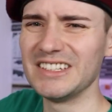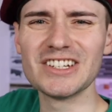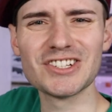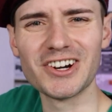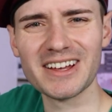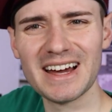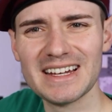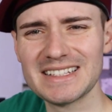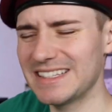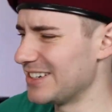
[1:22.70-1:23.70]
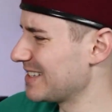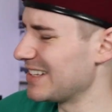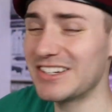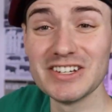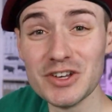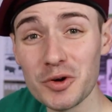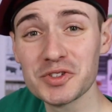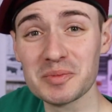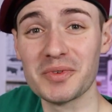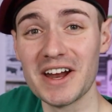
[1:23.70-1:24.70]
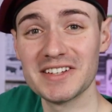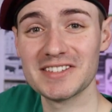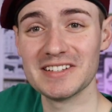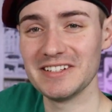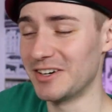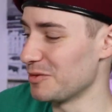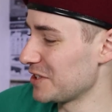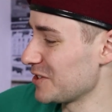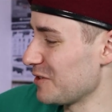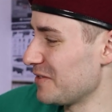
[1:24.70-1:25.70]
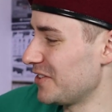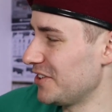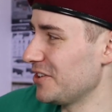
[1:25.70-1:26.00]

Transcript: You sure, guys? There's no surprises in here whatsoever?